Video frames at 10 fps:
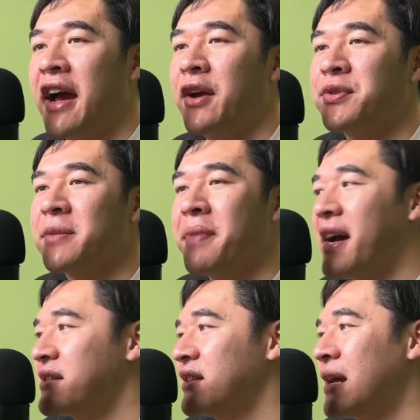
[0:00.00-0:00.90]
I also
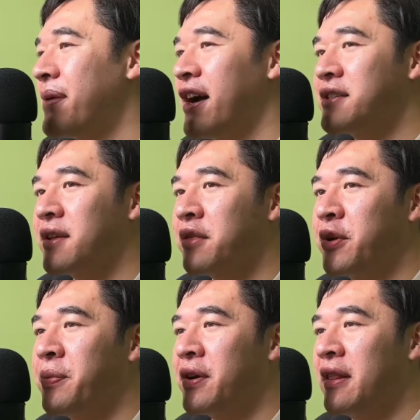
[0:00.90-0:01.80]
pass in the Python
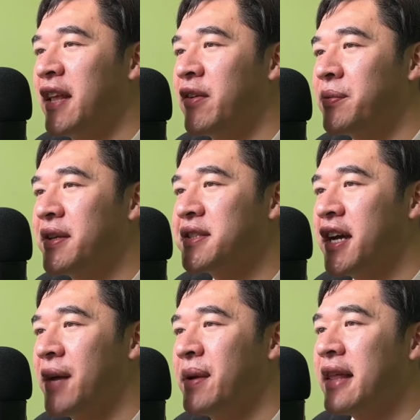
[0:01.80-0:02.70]
3.11
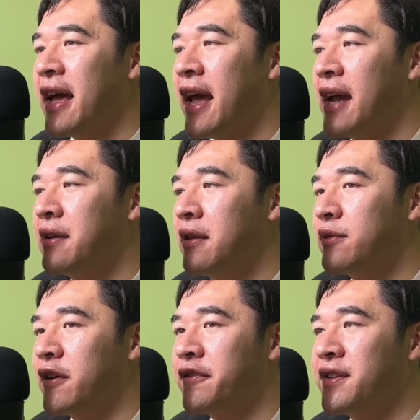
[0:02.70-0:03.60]
runtime, that handler
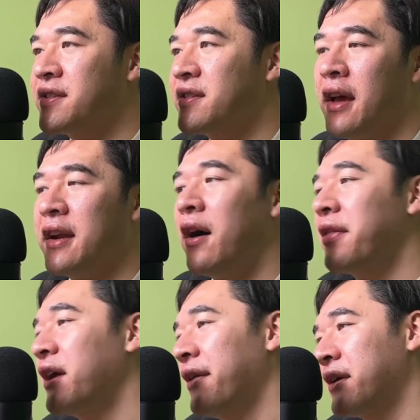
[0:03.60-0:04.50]
reference, and all
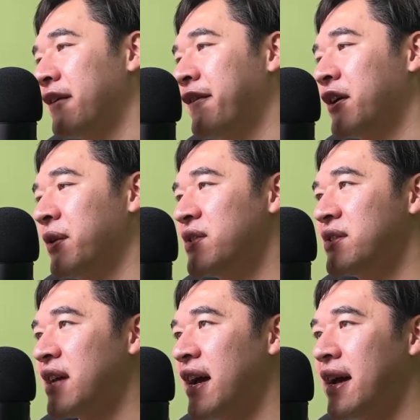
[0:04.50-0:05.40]
the other
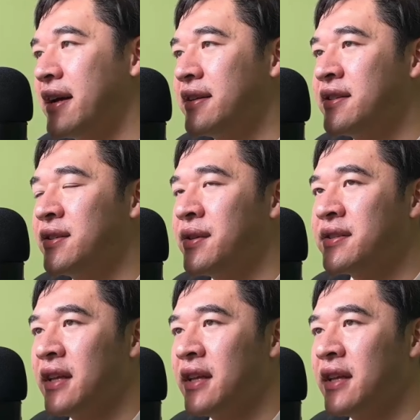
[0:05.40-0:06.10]
configurations that I added to this